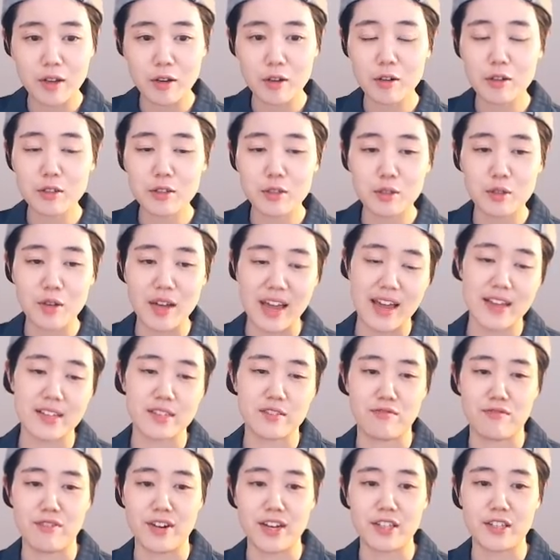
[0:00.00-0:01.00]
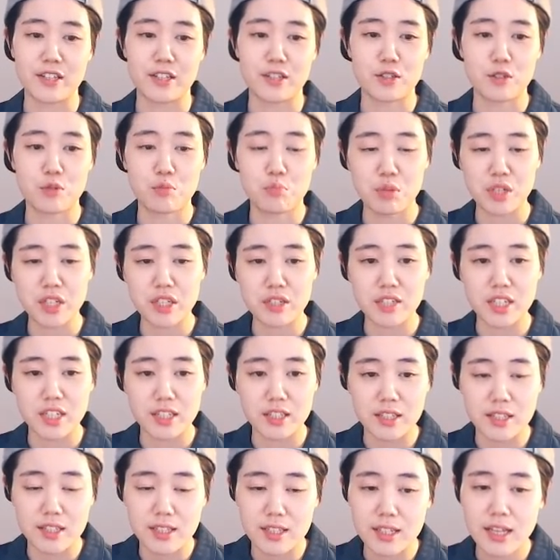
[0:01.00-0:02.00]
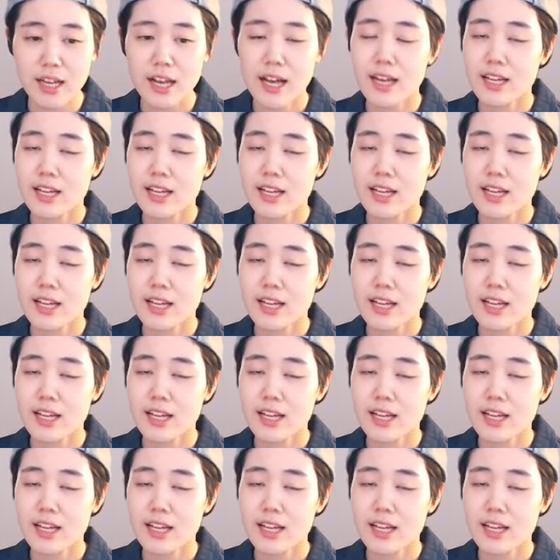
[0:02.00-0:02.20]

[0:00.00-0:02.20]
also has fighting spirit.